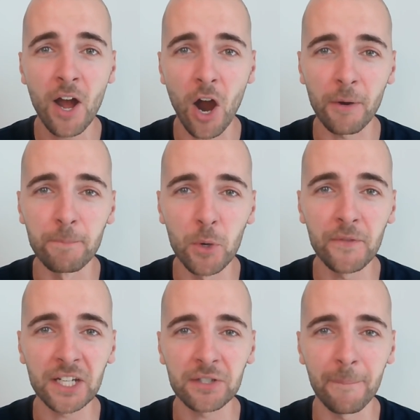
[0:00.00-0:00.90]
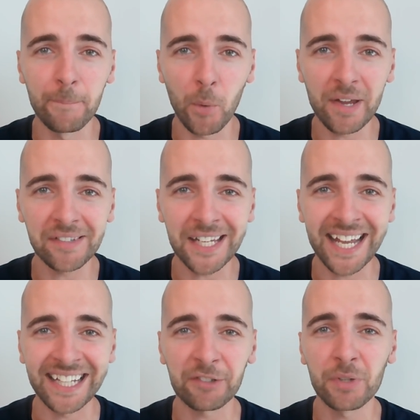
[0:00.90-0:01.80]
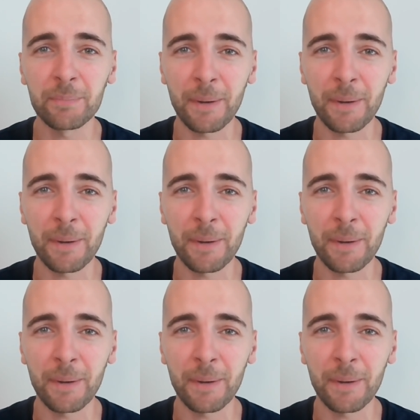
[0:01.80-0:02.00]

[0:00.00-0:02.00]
are moving to Boise, and that's really